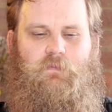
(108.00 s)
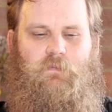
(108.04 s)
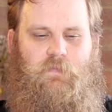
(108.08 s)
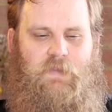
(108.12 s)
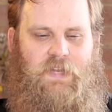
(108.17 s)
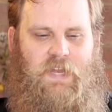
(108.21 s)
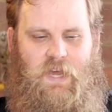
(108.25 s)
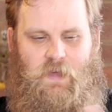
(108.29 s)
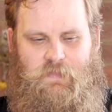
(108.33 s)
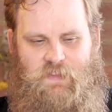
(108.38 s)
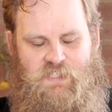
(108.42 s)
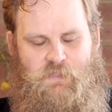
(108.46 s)

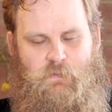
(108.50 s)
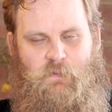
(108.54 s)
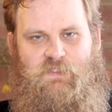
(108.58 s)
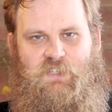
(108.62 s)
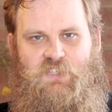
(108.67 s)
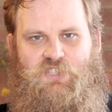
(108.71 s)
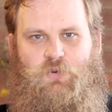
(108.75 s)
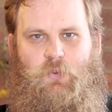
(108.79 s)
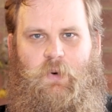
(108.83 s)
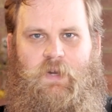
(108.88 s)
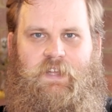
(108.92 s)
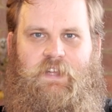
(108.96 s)
Now, this one's a
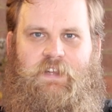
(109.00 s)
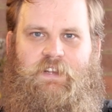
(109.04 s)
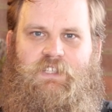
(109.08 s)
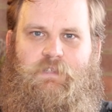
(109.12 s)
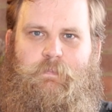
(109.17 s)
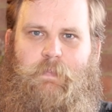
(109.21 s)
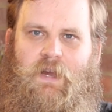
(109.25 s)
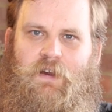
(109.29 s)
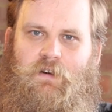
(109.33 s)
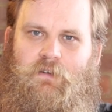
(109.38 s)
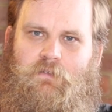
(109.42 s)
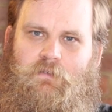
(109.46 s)
20-inch
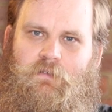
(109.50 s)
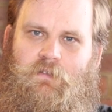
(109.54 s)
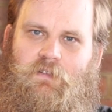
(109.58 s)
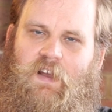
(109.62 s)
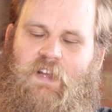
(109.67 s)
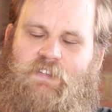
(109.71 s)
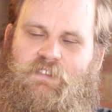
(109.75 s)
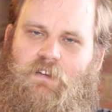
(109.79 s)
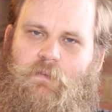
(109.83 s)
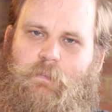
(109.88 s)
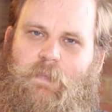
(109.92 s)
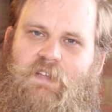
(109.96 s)
barrel,
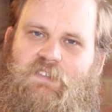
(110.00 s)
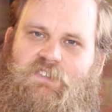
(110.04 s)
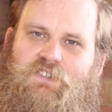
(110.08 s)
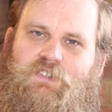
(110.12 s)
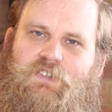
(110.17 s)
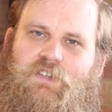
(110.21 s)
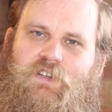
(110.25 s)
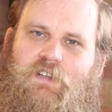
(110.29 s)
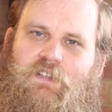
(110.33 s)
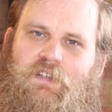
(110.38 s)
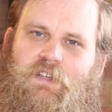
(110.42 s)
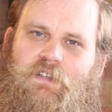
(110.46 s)
as I
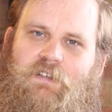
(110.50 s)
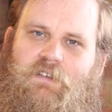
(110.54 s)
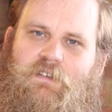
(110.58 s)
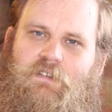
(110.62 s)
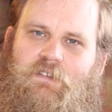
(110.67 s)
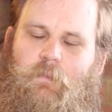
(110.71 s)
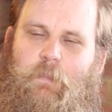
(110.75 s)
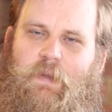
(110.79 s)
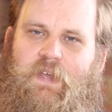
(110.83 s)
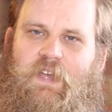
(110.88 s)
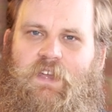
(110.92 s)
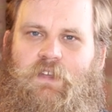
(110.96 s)
mentioned earlier,
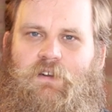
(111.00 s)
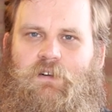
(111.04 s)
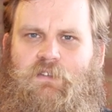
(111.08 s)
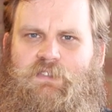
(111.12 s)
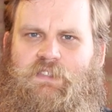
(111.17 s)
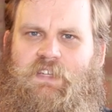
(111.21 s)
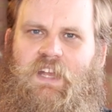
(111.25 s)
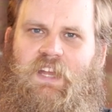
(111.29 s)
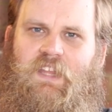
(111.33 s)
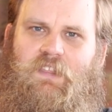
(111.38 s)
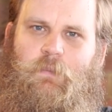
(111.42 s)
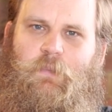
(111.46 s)
but you can
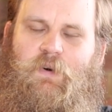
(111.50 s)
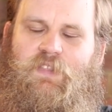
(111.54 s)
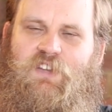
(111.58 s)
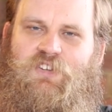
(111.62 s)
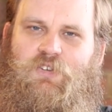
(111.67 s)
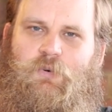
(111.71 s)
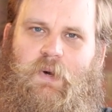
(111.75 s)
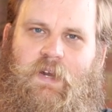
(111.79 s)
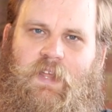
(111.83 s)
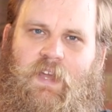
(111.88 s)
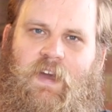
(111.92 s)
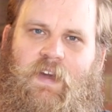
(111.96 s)
also get them with a
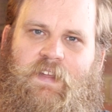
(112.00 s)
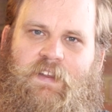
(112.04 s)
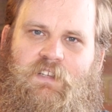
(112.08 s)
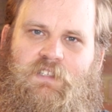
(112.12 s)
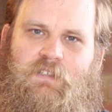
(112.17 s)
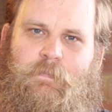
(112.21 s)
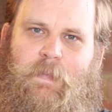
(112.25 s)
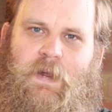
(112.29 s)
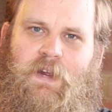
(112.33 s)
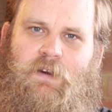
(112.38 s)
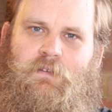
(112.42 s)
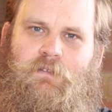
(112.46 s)

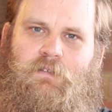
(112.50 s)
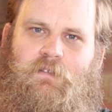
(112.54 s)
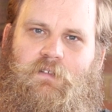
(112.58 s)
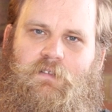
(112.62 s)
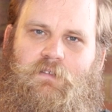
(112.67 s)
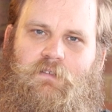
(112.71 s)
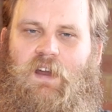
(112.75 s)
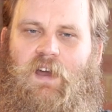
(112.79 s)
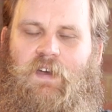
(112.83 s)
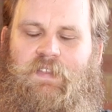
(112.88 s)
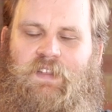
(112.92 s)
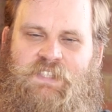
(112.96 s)
28-inch barrel,
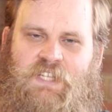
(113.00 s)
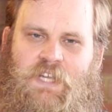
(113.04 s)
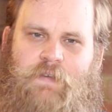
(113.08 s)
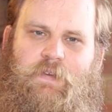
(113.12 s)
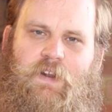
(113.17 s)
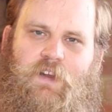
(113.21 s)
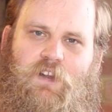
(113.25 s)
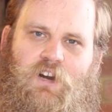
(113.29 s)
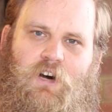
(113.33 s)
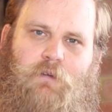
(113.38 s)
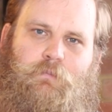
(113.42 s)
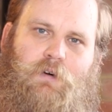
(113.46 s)
and there's even
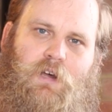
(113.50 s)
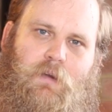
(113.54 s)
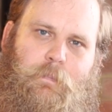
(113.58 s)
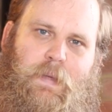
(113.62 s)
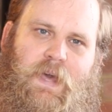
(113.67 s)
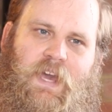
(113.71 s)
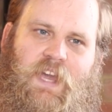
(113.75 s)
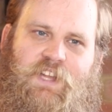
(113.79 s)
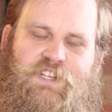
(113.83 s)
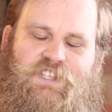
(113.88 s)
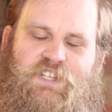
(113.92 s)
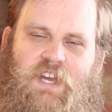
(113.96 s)
a combo
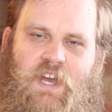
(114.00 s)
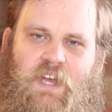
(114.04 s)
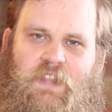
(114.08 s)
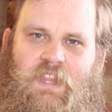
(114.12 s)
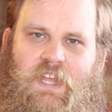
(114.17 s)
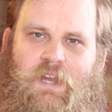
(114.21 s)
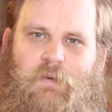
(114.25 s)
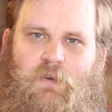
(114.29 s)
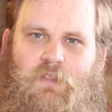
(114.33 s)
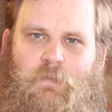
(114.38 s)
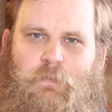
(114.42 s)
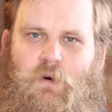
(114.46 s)
package out
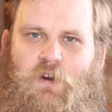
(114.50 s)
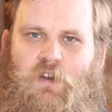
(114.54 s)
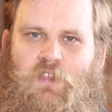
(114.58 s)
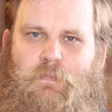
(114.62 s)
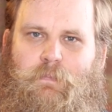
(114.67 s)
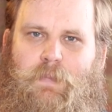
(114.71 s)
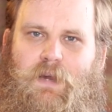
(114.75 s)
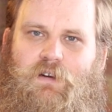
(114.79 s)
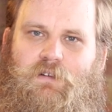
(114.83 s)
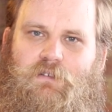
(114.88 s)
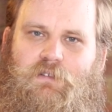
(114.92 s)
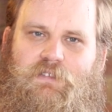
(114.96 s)
there with both
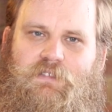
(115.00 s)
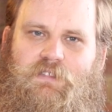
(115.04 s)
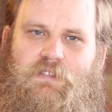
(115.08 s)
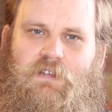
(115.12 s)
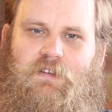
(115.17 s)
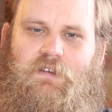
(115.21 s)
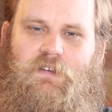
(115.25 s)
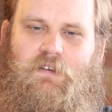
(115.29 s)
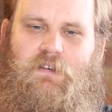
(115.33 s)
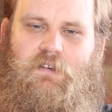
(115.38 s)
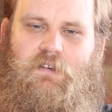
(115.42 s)
barrels.